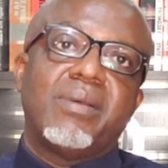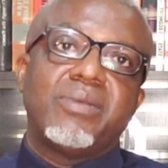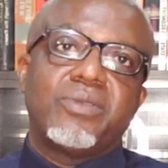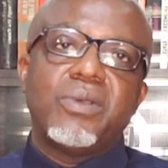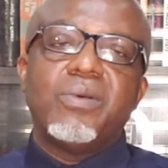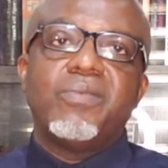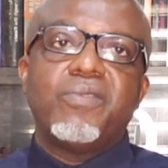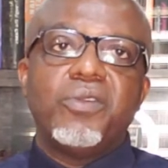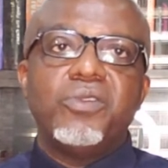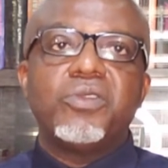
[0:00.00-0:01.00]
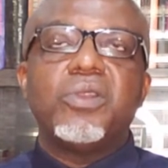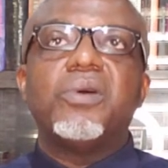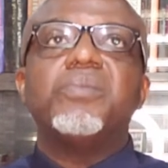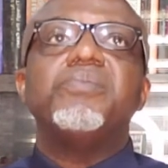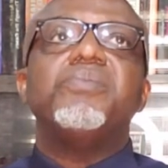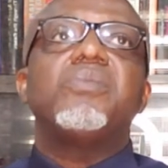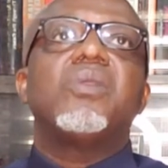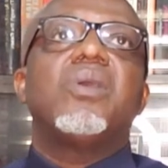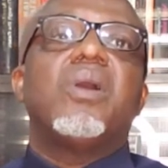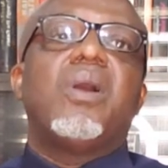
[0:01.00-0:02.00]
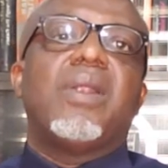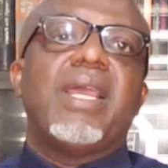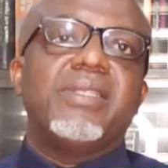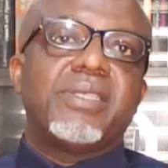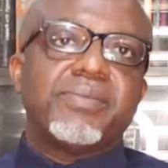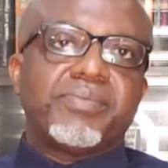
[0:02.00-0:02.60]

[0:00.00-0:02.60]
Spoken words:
So for you to know. All right.